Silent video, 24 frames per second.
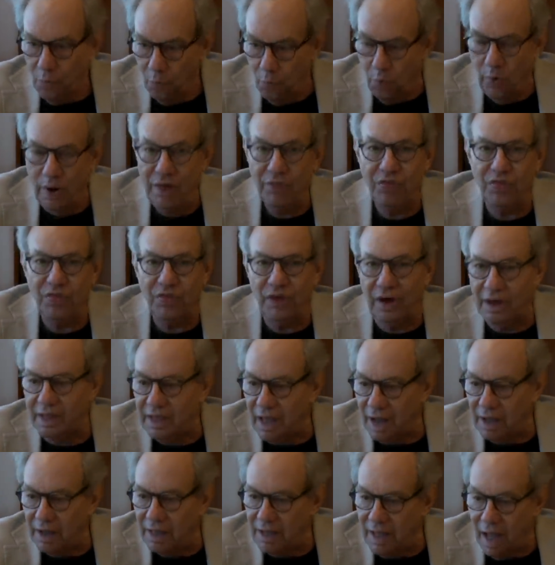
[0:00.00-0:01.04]
with
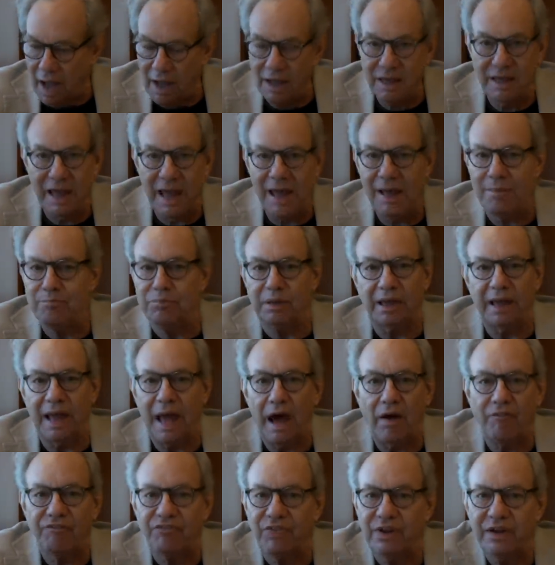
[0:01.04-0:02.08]
a gambling
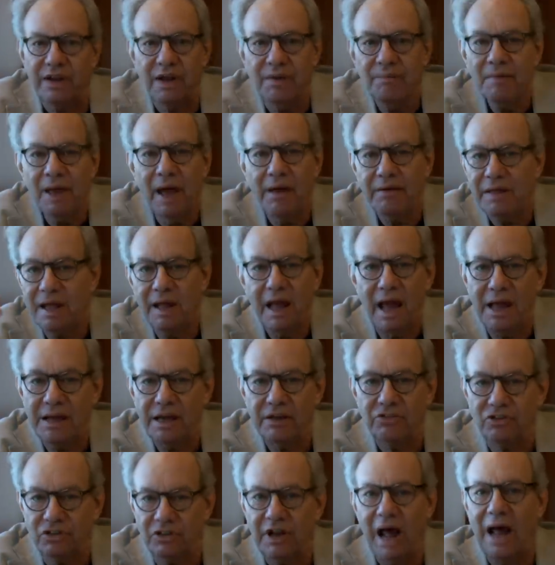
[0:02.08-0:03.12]
outfit, and
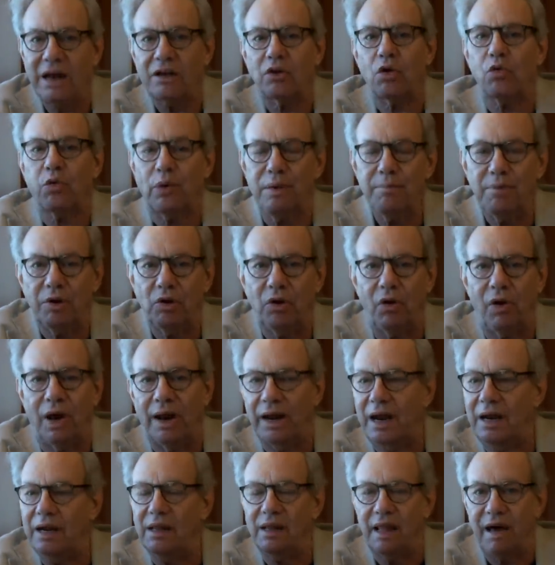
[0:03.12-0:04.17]
it's not criminal on
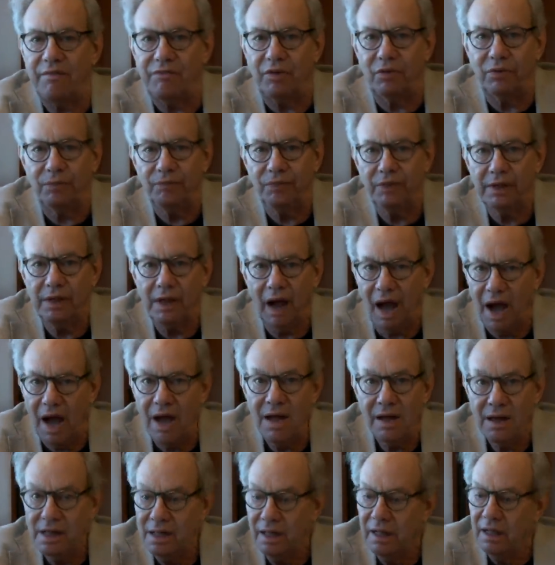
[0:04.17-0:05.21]
any level, huh?
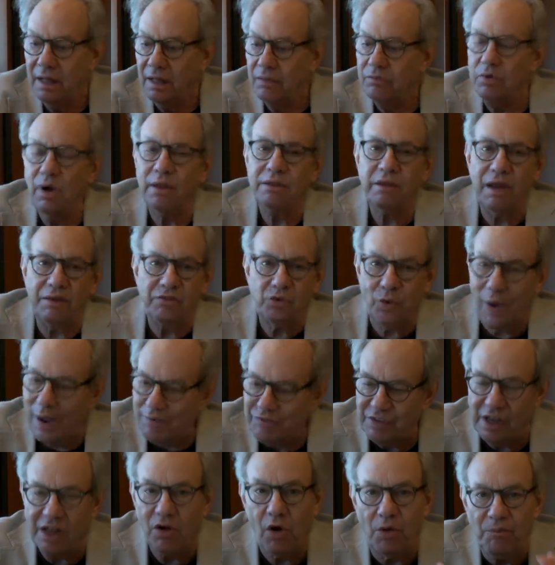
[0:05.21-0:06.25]
Like, do I have
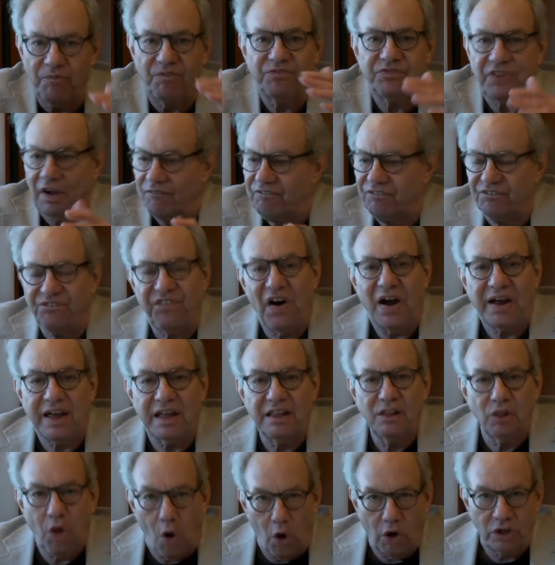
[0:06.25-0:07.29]
to go to
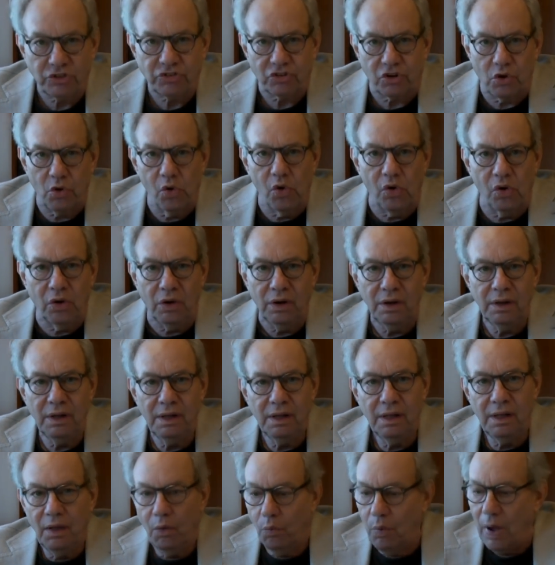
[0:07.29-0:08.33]
fucking law school?
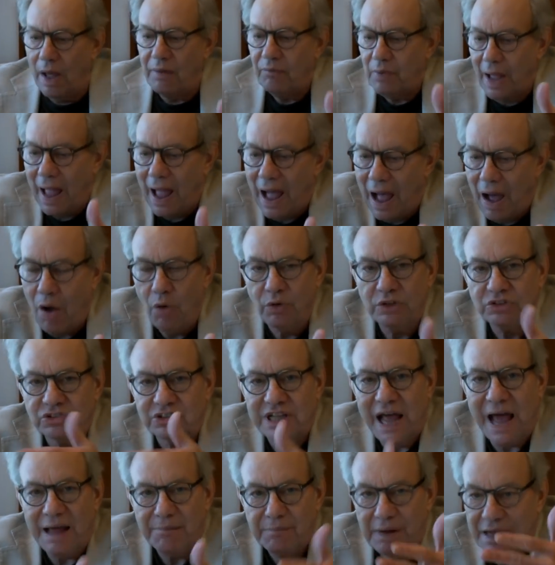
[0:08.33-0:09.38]
Why, how is
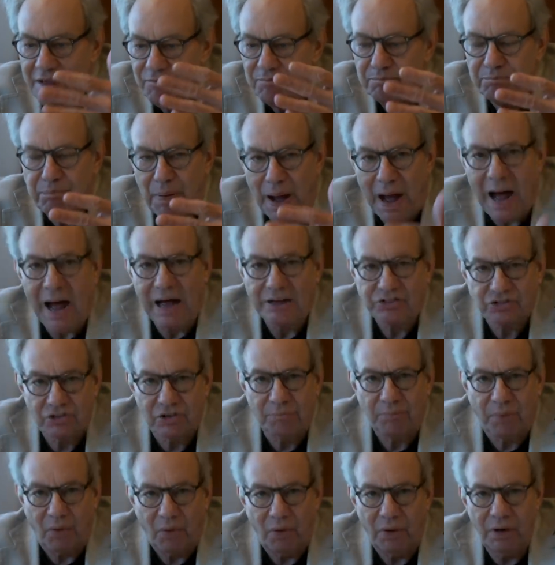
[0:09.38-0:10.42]
that even
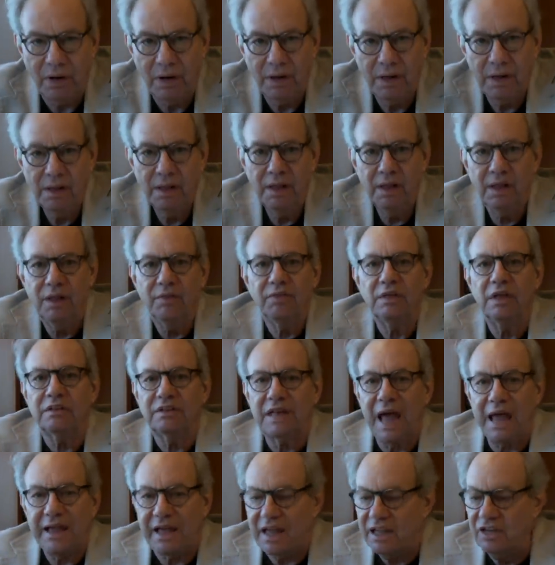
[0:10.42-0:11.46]
possible that
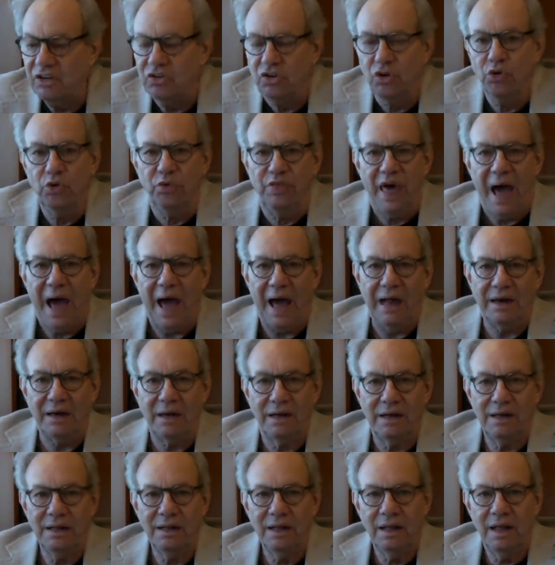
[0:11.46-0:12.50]
they can do that
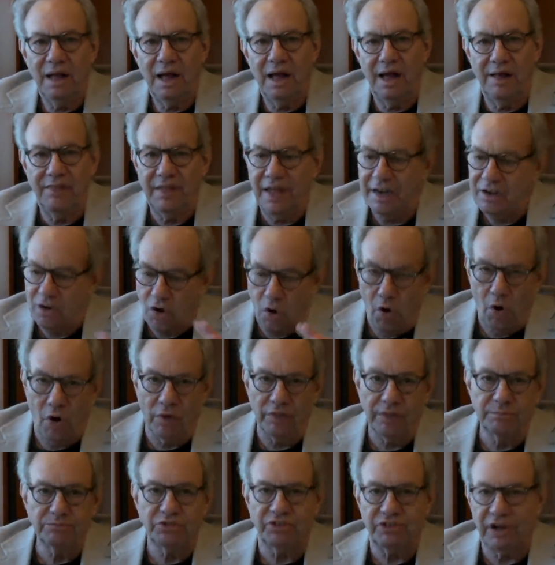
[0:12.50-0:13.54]
and then call
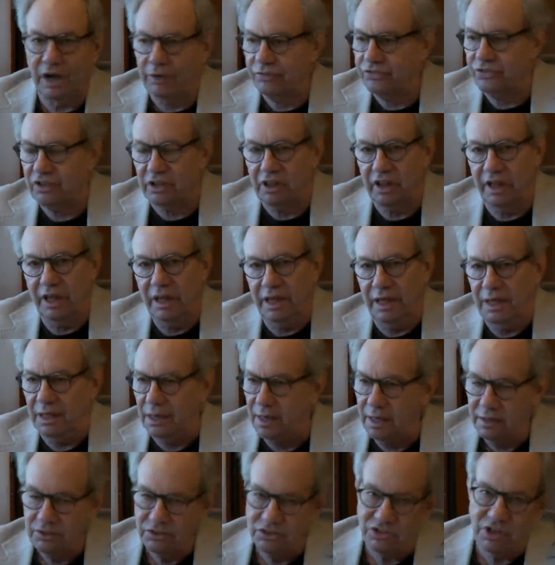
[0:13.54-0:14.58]
themselves
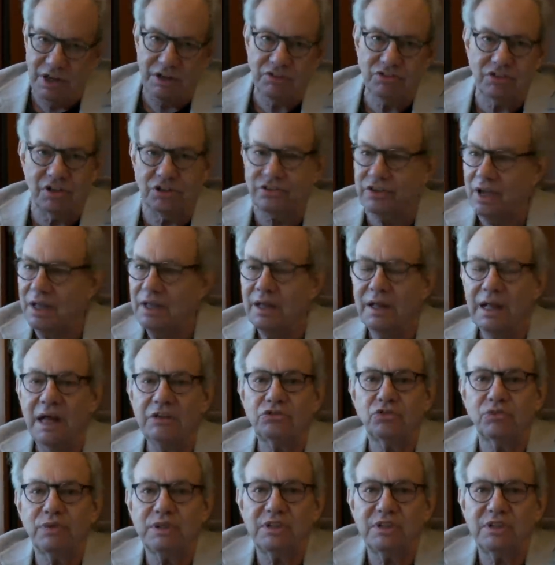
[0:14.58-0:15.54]
clean? Jesus, it's